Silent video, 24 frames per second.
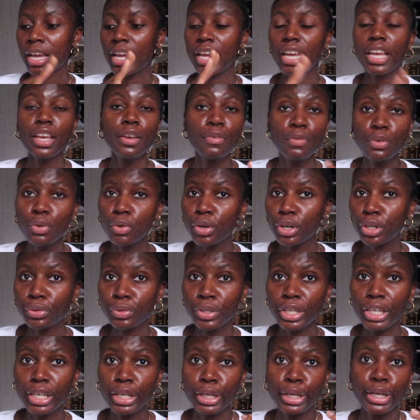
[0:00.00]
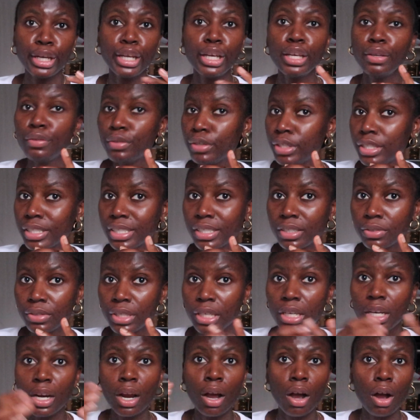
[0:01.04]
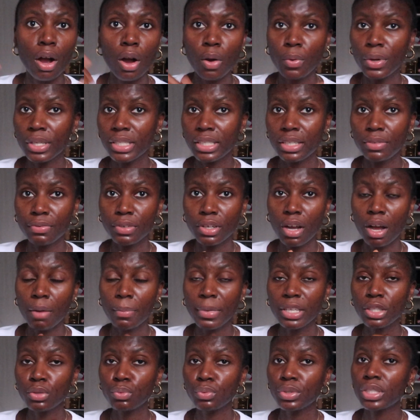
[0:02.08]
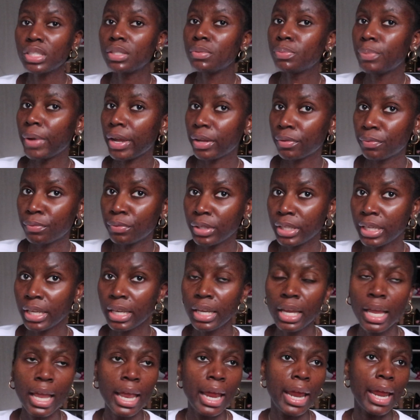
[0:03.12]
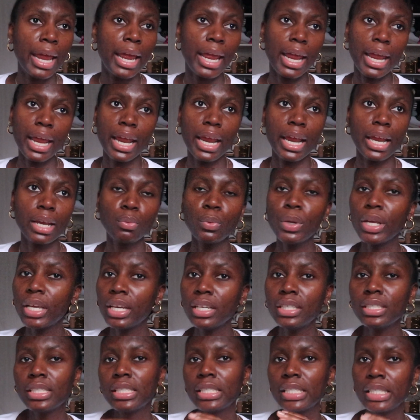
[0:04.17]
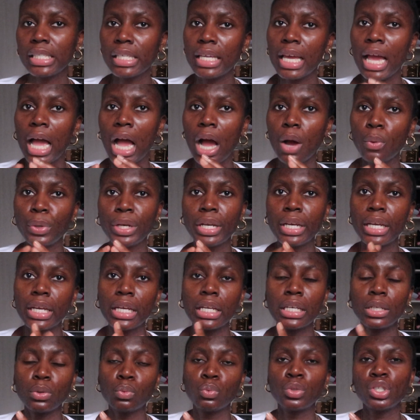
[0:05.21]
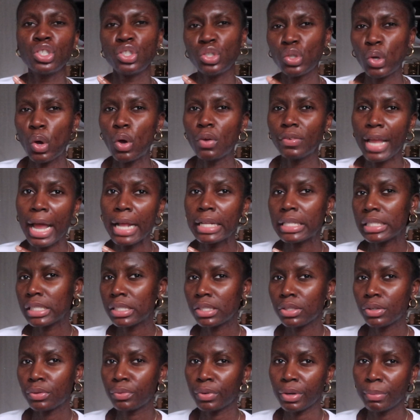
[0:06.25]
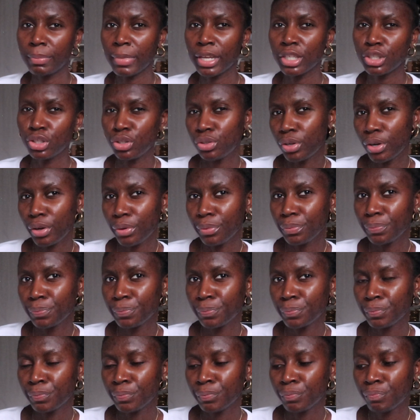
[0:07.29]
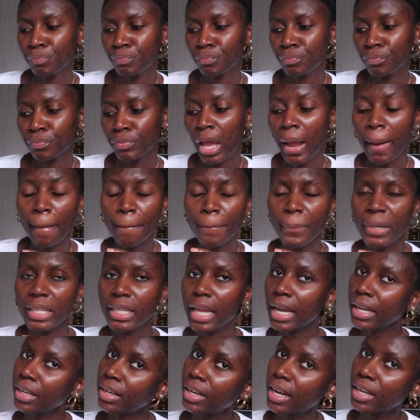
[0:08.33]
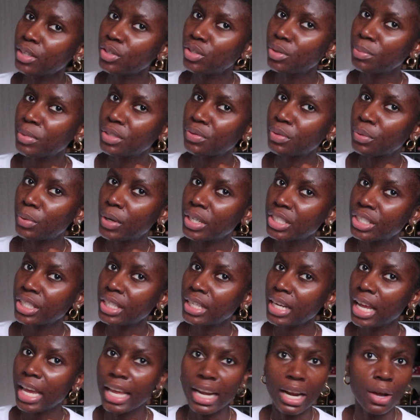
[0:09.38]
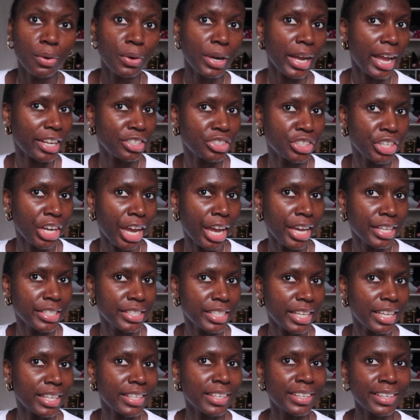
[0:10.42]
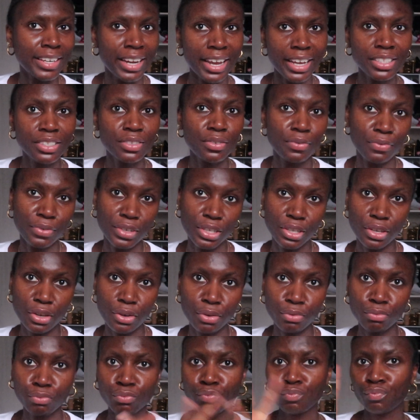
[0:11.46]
If you agree, if you disagree, always leave a comment respectfully, and we can see how we can resolve that disagreement, you know. But thank you guys so much for watching, and I'll catch you guys in the next video.